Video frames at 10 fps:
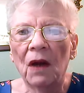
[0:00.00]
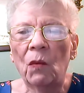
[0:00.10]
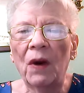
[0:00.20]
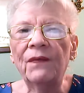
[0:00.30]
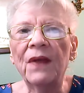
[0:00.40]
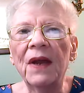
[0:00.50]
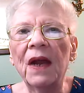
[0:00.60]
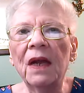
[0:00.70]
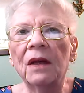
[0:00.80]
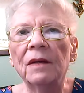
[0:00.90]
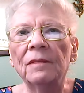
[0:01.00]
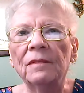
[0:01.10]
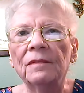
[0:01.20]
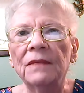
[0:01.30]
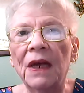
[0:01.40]
We think,
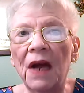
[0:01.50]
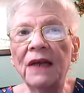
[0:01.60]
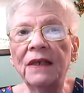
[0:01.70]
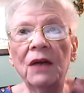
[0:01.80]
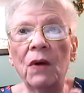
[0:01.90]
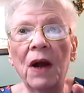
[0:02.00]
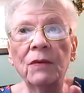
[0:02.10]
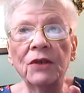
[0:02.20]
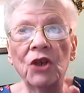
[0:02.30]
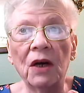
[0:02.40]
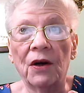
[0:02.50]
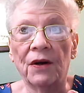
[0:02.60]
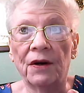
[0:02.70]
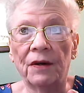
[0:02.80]
and I did when I was younger,